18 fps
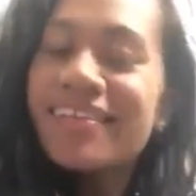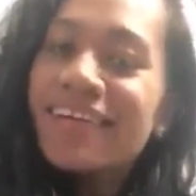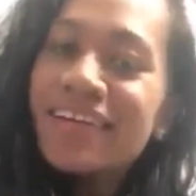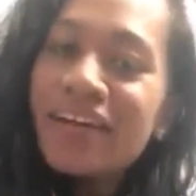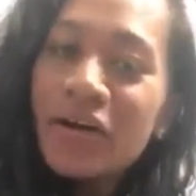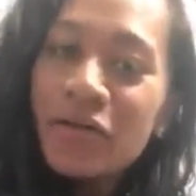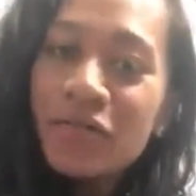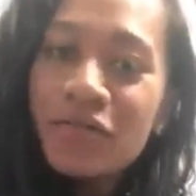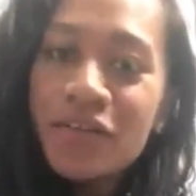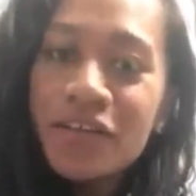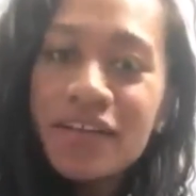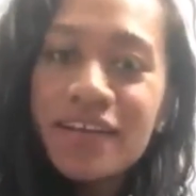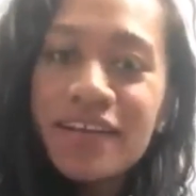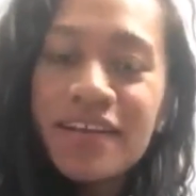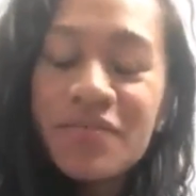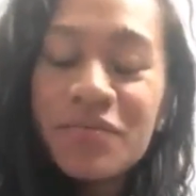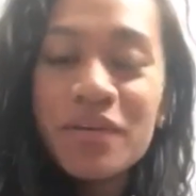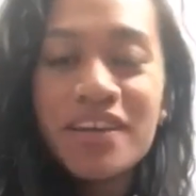and
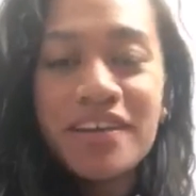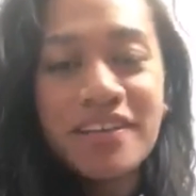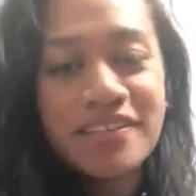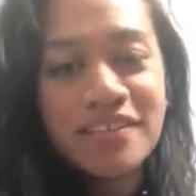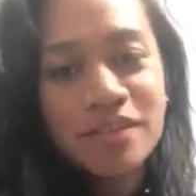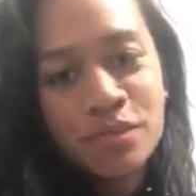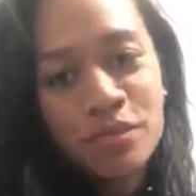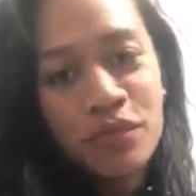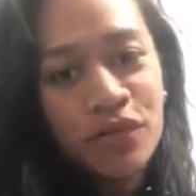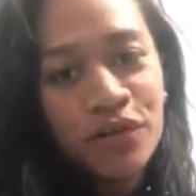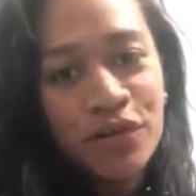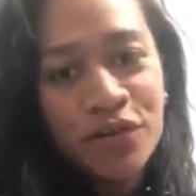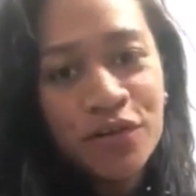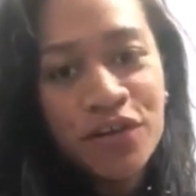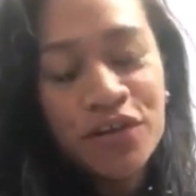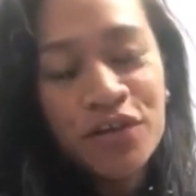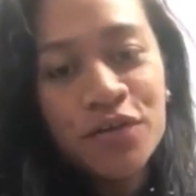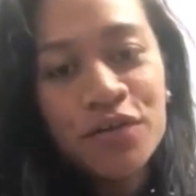hopefully we can spoil
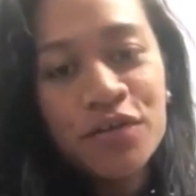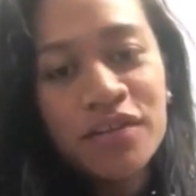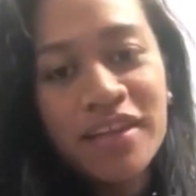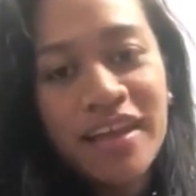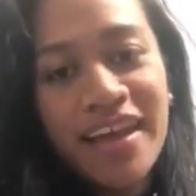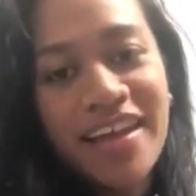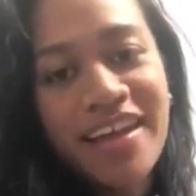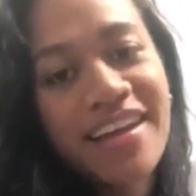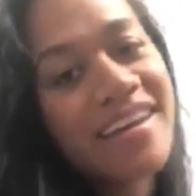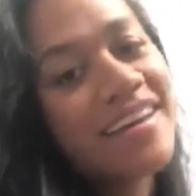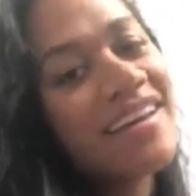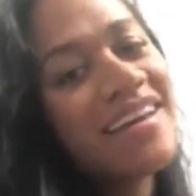you like